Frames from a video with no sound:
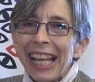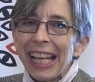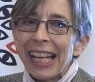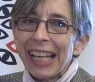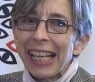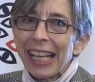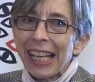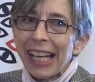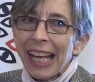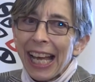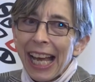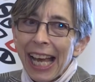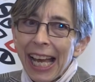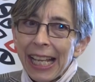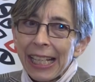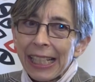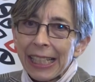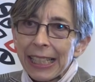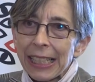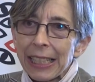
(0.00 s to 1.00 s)

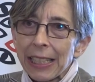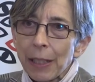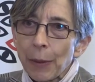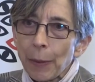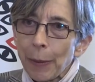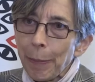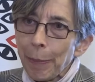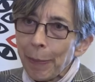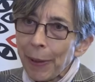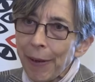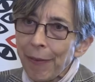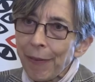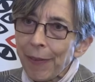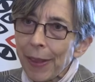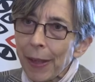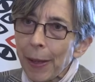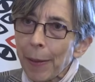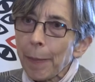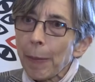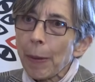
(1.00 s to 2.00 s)
And we
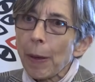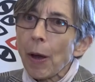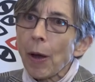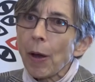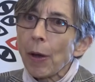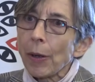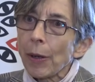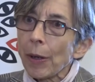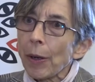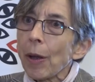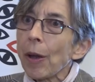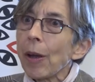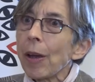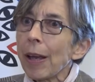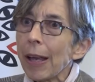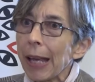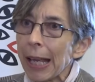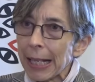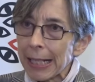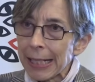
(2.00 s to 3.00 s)
briefed them on
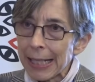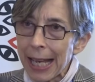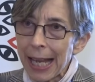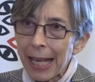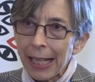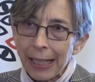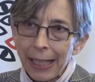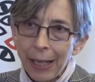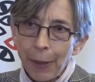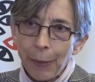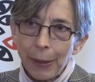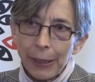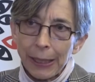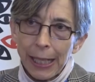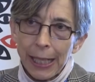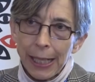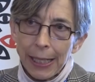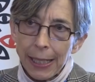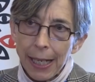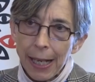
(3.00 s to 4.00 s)
exactly what
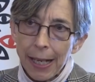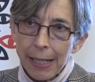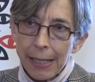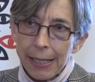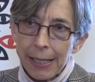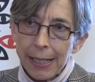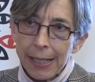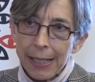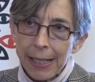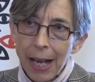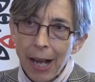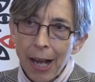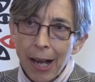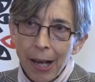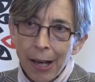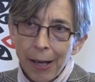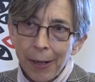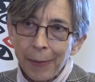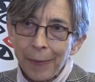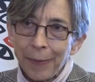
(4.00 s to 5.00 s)
their tasks
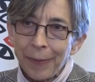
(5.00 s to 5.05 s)
are.